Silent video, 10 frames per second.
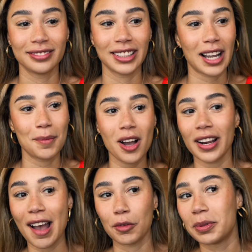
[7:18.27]
Like I'm not
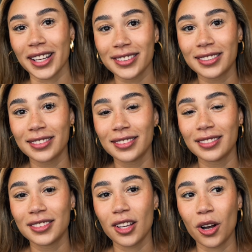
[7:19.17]
gonna have a place.
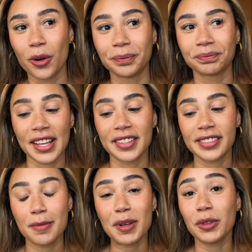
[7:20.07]
So yeah, this
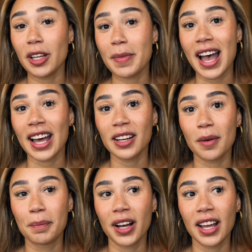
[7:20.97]
could be really bad,
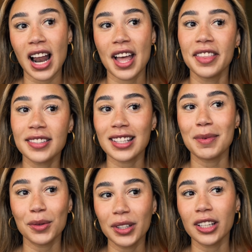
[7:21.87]
but I think it's gonna
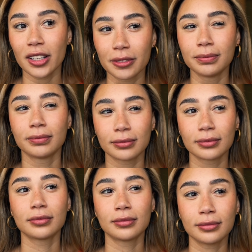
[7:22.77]
be really good.
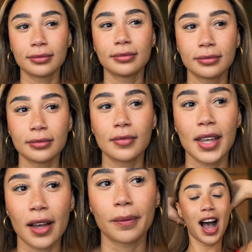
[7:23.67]

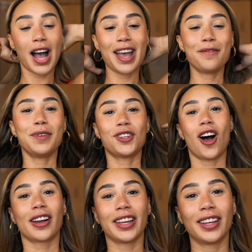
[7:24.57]
Yeah. I've been
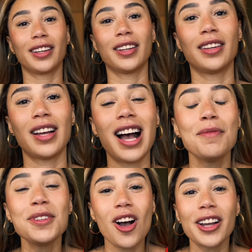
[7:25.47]

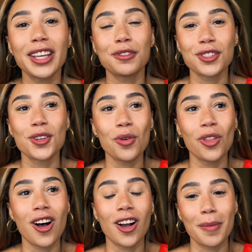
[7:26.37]
talking for so
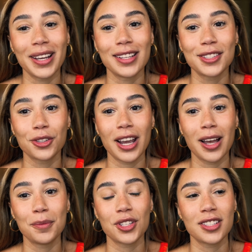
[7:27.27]
long on my
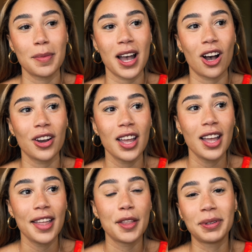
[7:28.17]
Instagram just about
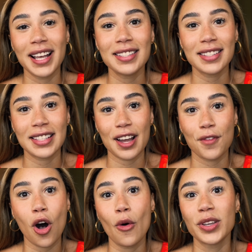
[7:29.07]
the places that I've
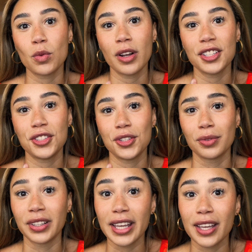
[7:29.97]
always wanted to
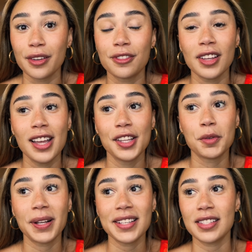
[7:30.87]
live, the
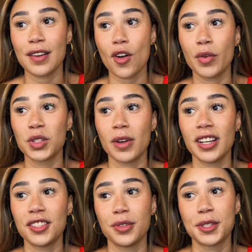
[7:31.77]
places I've always
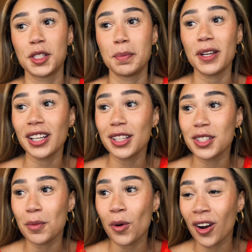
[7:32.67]
wanted to
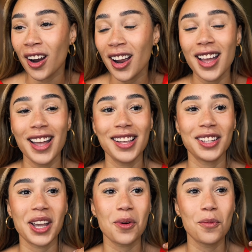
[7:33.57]
experience more,
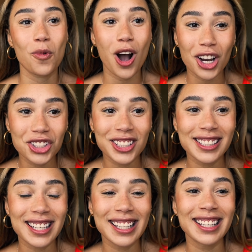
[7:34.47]
like
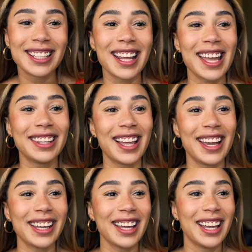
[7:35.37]
Washington and
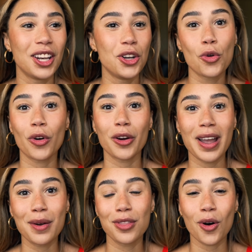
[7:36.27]
like
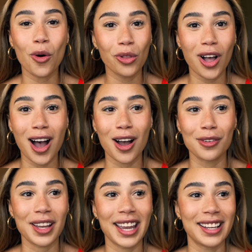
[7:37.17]
Norway with
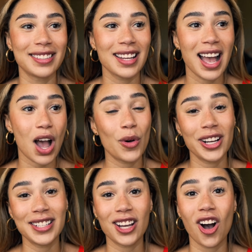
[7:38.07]
Olav, and I want
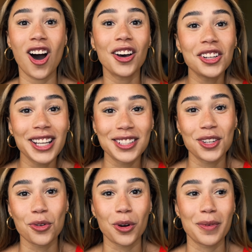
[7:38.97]
to take Hanalei to
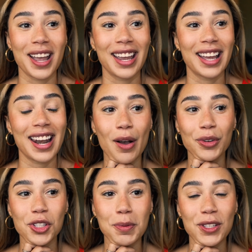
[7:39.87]
Norway, and that would
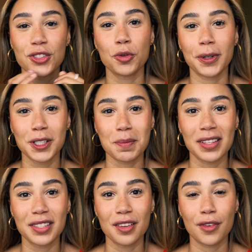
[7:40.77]
just be super
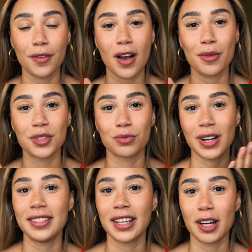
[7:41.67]
expensive if I was
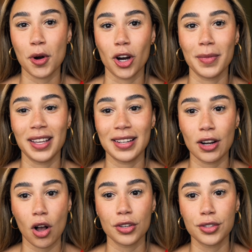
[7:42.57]
renting an apartment and
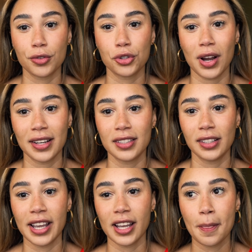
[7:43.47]
also trying to
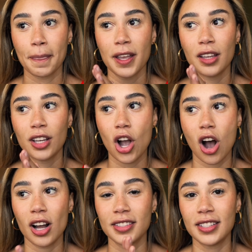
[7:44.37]
like
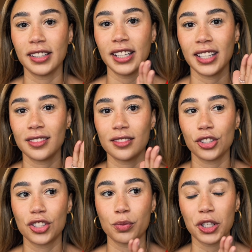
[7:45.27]
constantly
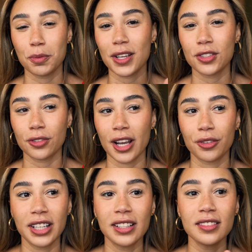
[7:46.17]
switch my
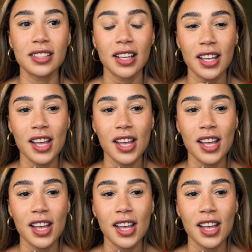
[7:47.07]
surroundings.